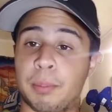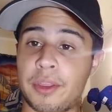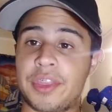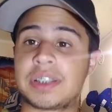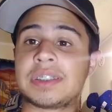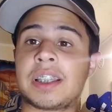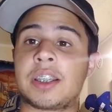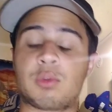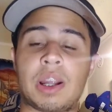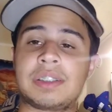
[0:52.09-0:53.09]
but this is a
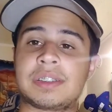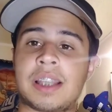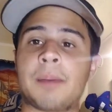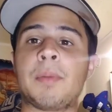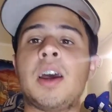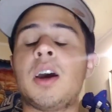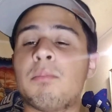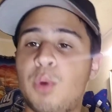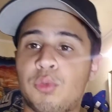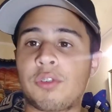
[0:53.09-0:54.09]
great step
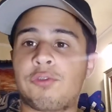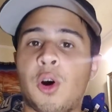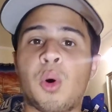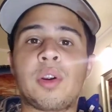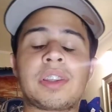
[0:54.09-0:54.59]
moving forward